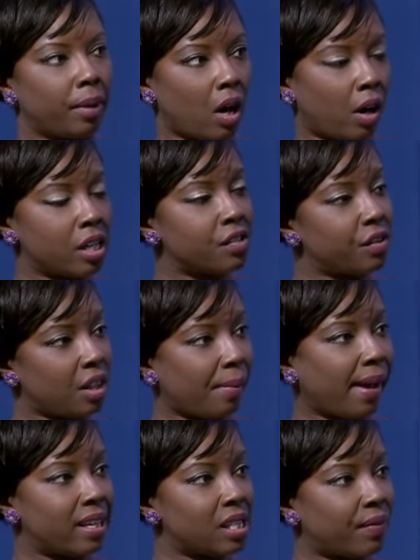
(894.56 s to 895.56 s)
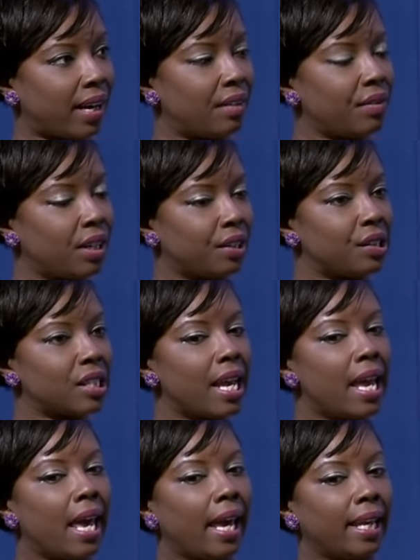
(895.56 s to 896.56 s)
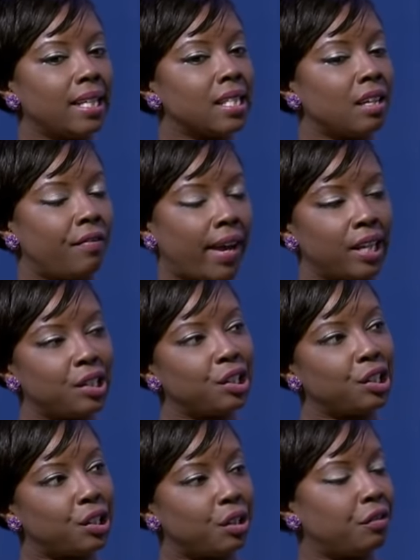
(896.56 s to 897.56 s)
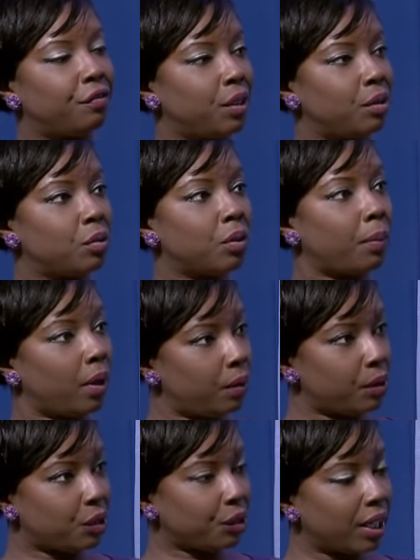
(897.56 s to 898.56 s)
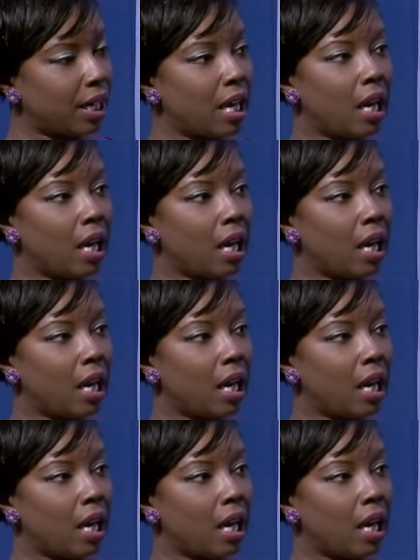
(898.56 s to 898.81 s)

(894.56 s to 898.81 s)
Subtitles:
Arts for the past 5 years, it's a fashion show fused with poetry.